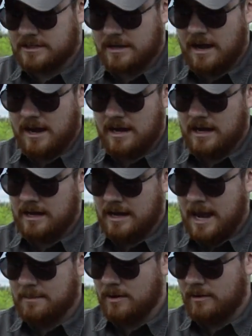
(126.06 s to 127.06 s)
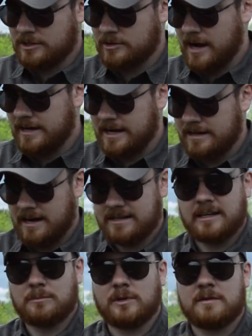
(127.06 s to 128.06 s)
ammo I tried in it. I
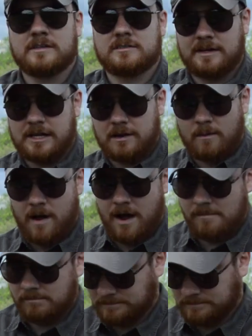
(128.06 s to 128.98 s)
did a previous video on